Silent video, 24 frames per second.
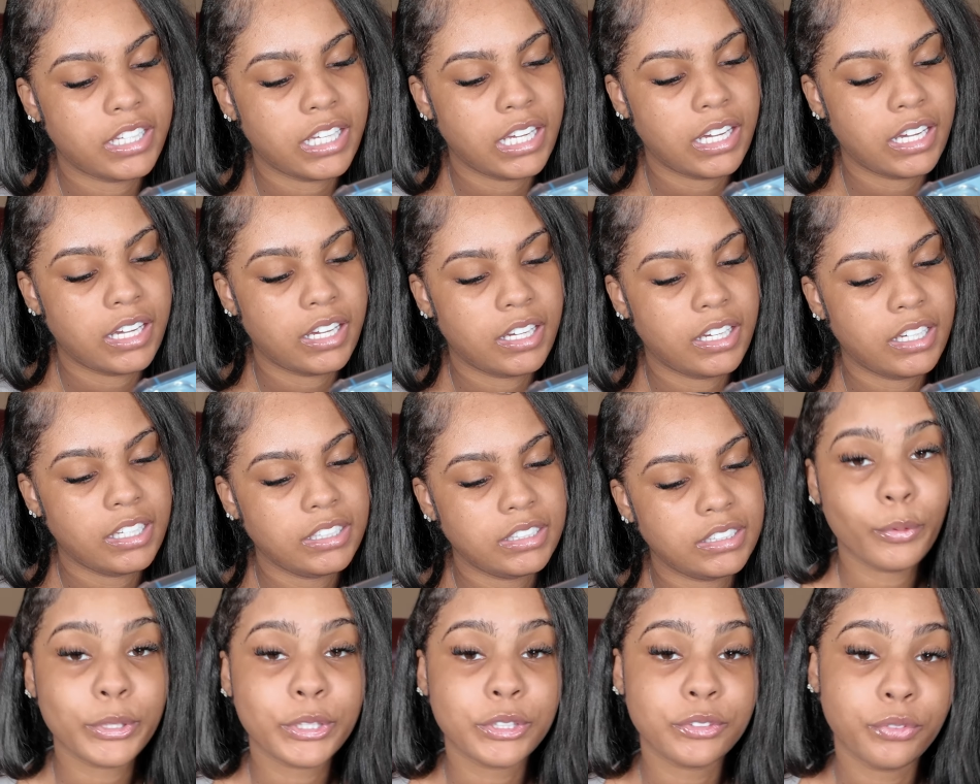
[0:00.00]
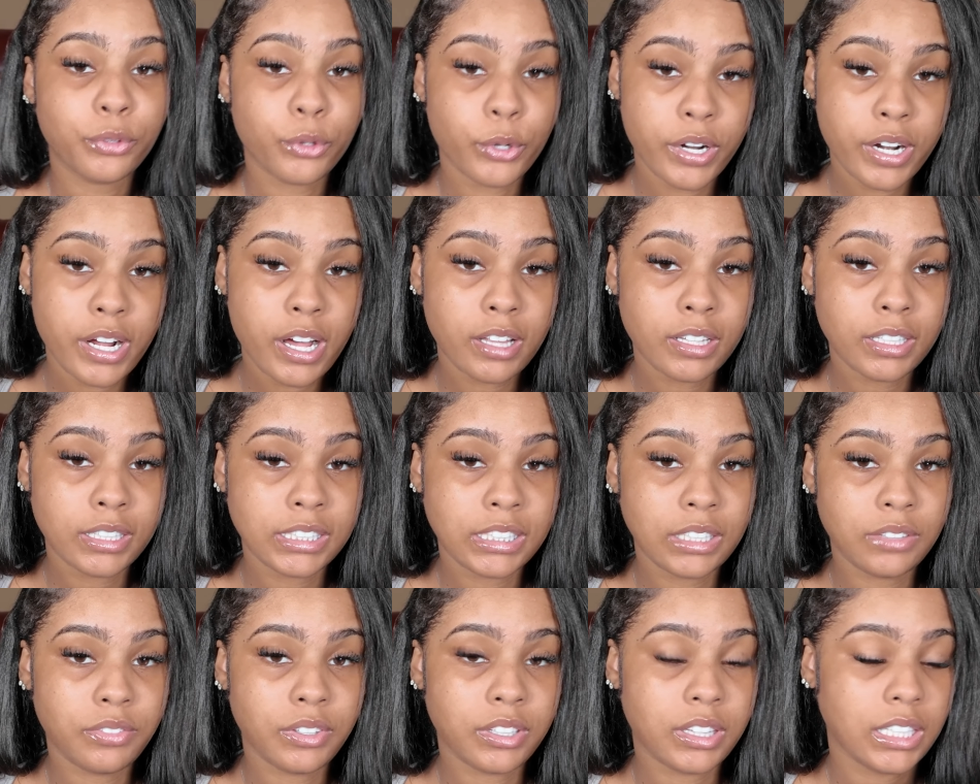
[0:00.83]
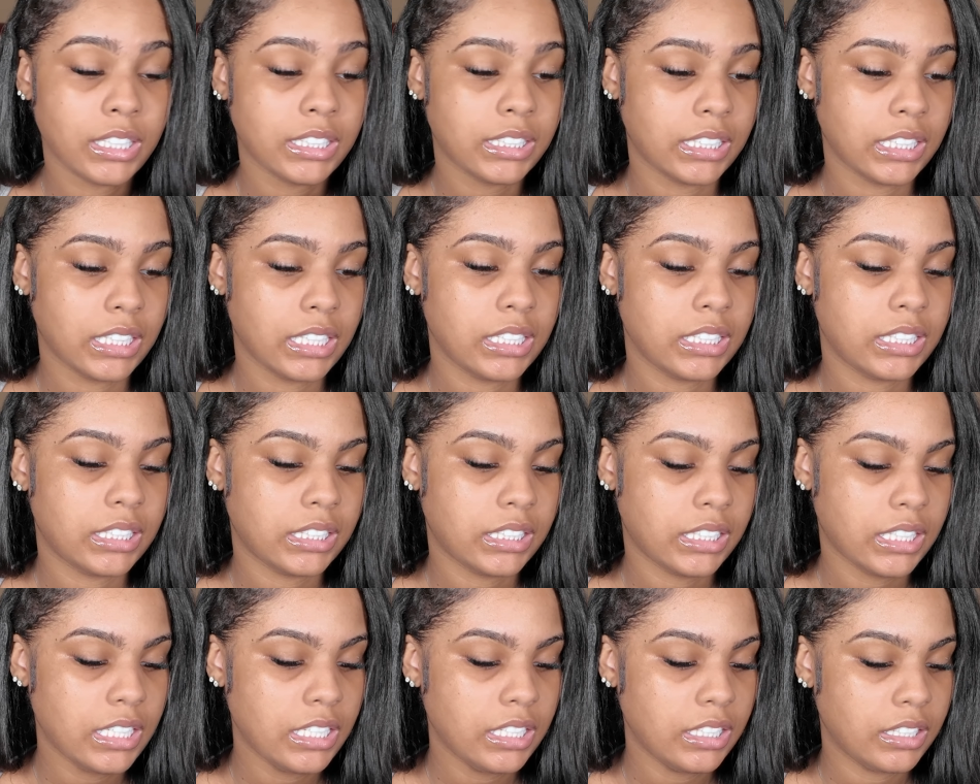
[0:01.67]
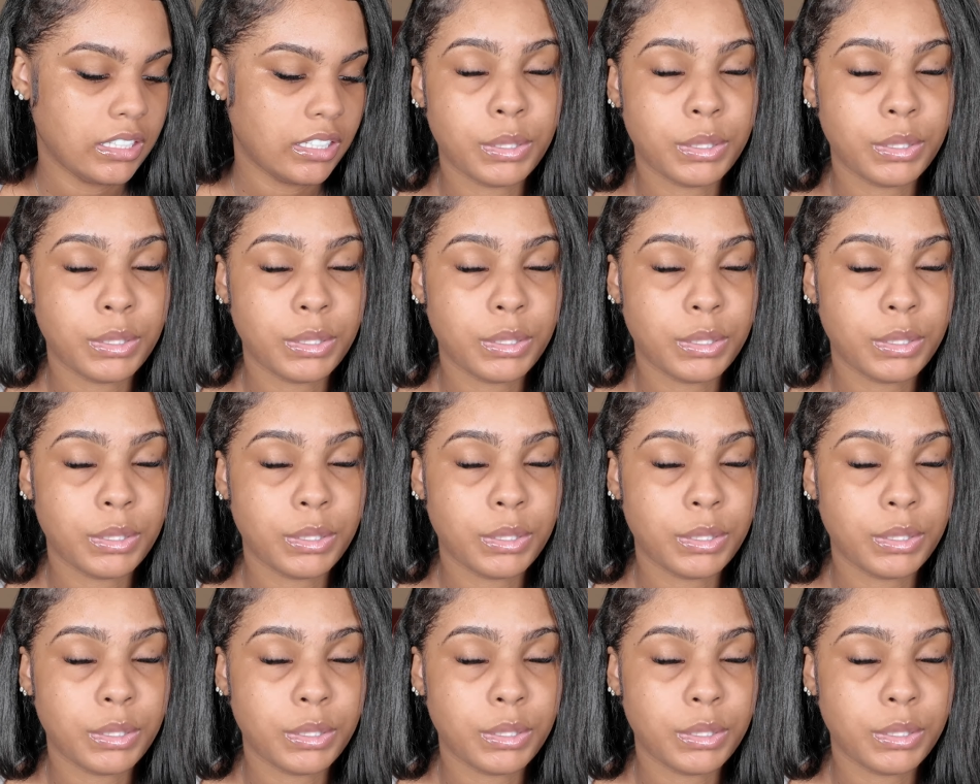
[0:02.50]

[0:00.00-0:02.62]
that was $4.56.